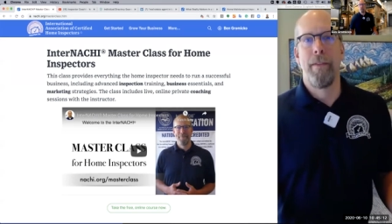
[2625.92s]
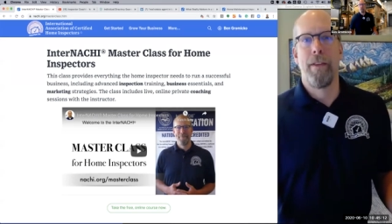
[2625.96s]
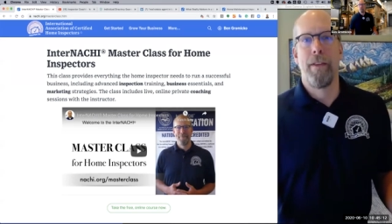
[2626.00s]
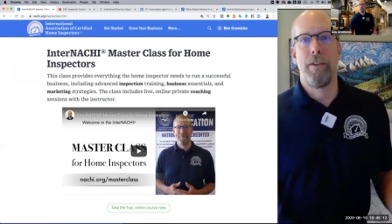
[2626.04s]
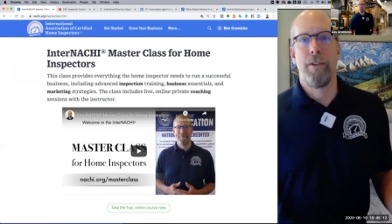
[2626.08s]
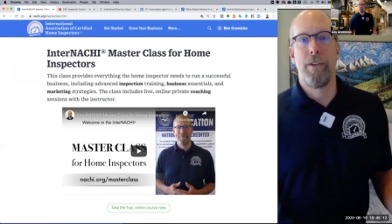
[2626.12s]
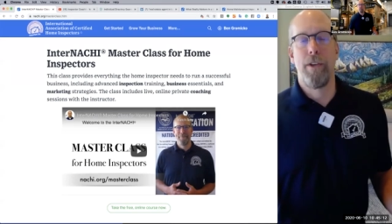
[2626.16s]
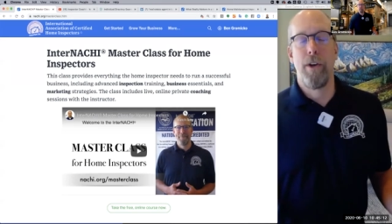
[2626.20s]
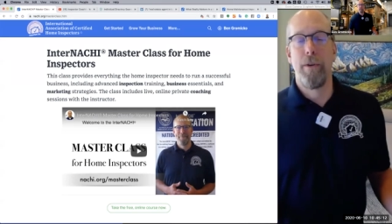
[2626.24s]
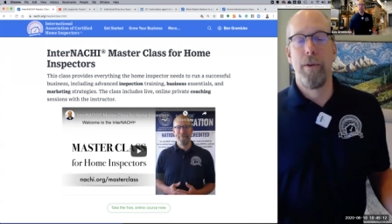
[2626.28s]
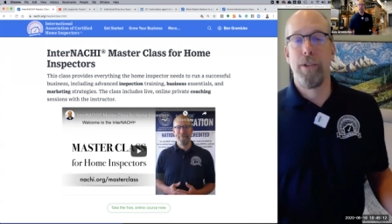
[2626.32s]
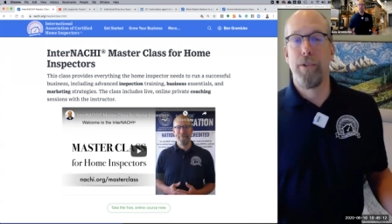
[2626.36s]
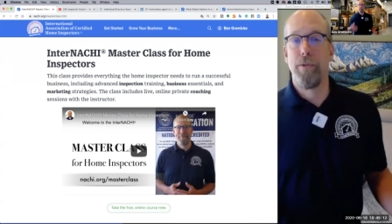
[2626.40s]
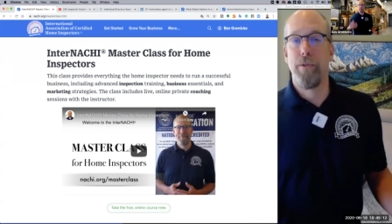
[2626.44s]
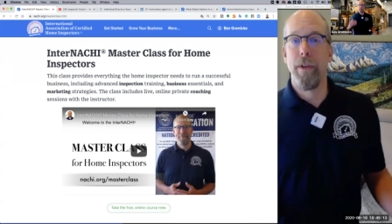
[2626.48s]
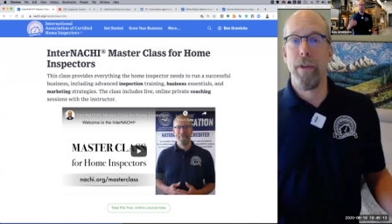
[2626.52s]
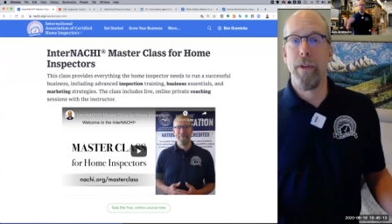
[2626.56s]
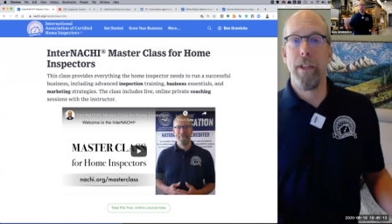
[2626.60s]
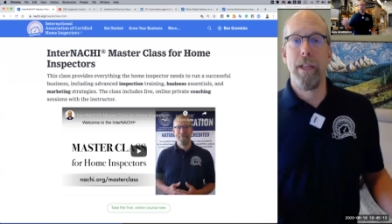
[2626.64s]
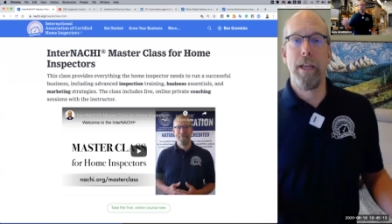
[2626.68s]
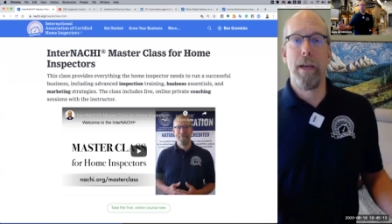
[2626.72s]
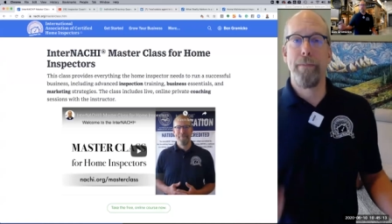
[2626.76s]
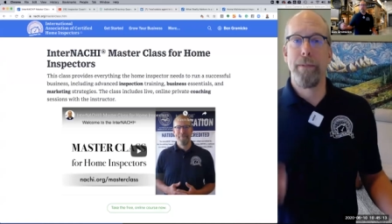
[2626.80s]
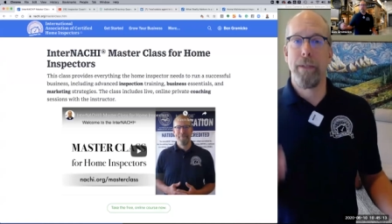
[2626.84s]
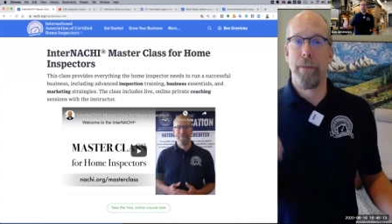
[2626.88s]
it's really up to
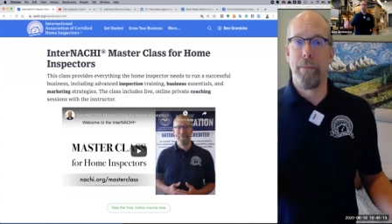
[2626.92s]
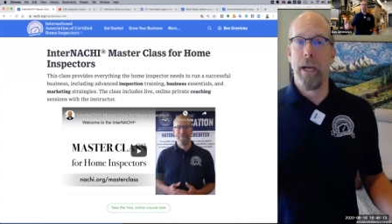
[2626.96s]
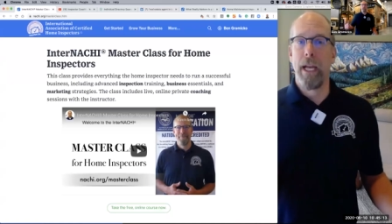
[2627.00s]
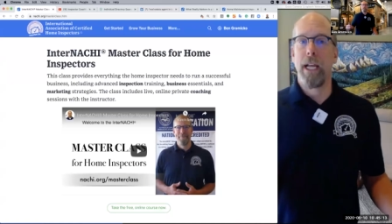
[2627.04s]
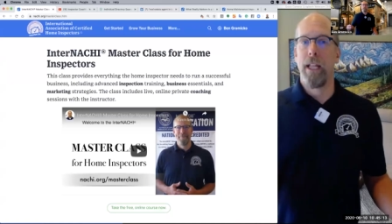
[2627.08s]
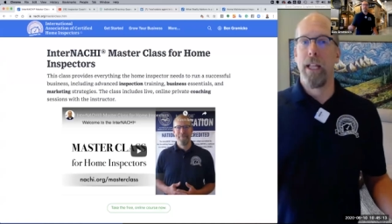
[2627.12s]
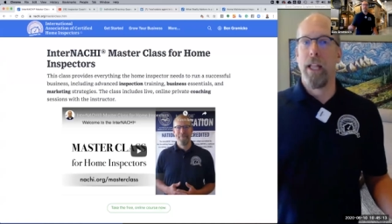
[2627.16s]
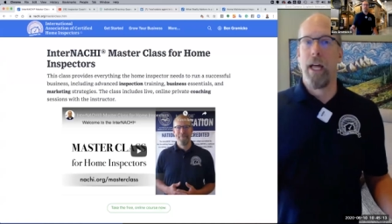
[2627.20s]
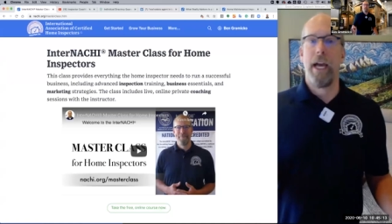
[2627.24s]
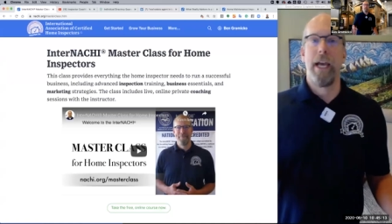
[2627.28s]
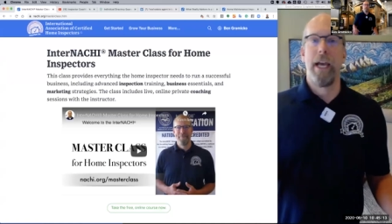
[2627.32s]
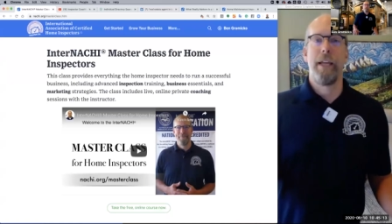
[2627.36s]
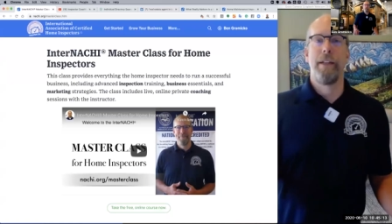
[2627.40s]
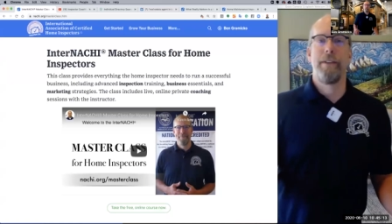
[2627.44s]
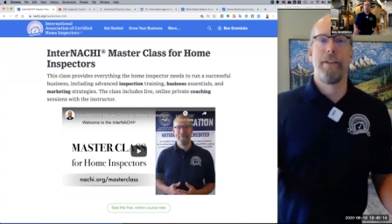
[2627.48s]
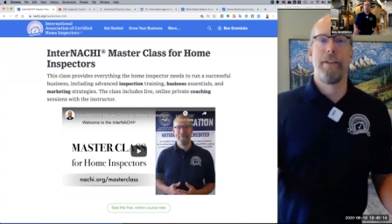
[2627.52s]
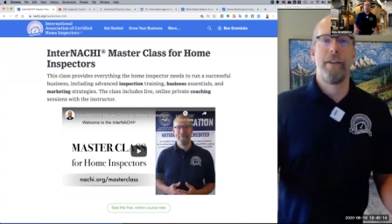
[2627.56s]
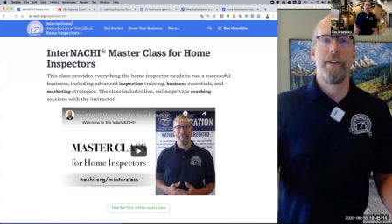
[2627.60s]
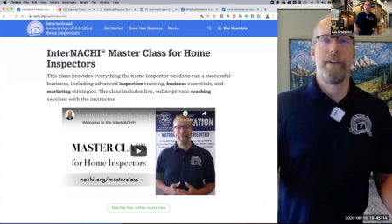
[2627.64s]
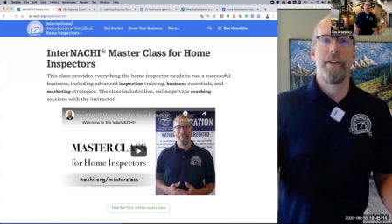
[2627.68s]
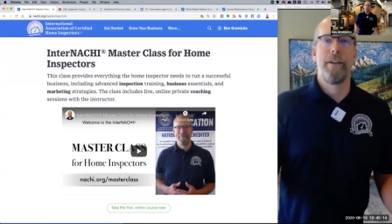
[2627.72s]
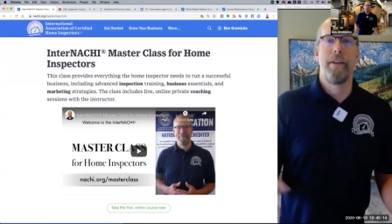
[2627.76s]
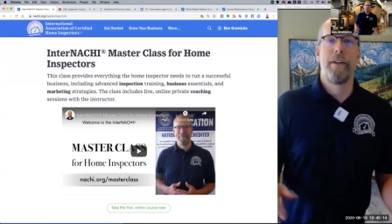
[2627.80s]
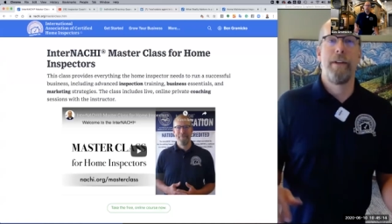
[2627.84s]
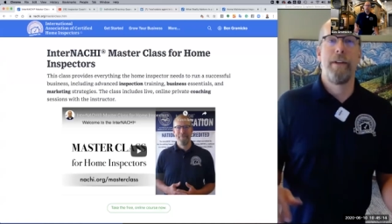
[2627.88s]
my client
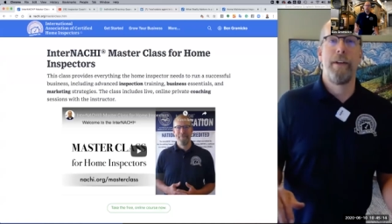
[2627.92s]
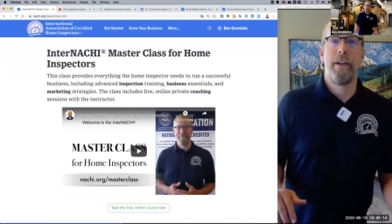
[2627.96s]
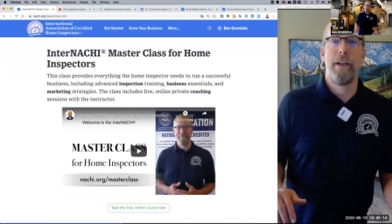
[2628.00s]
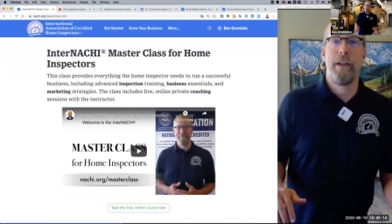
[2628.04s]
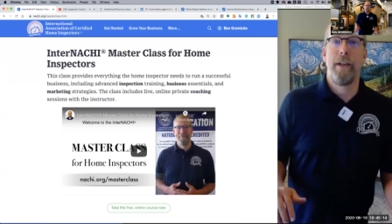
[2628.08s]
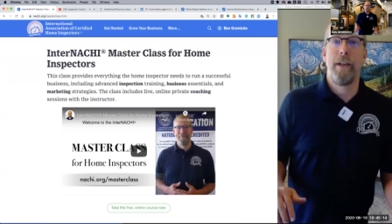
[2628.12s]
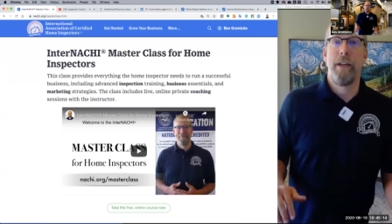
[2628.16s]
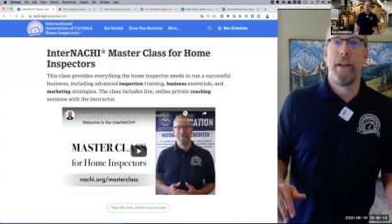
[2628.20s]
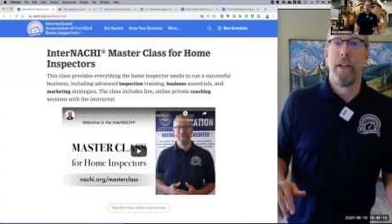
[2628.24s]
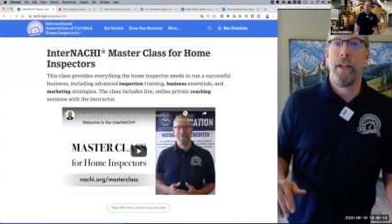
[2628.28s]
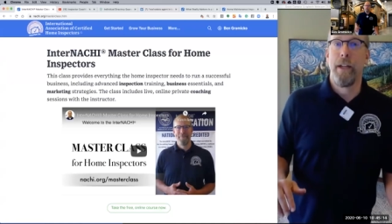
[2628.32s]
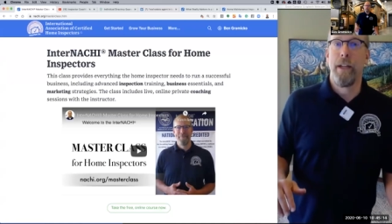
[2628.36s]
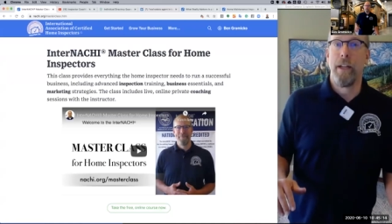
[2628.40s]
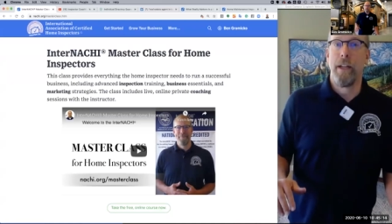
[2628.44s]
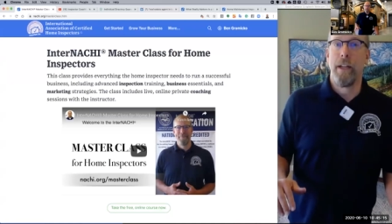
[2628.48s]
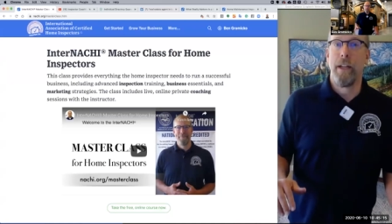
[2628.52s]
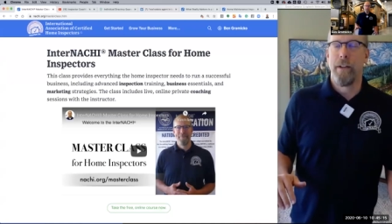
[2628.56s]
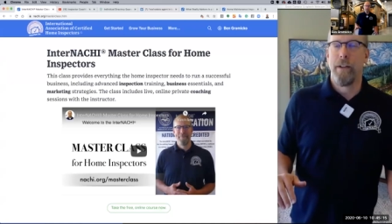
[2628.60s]
to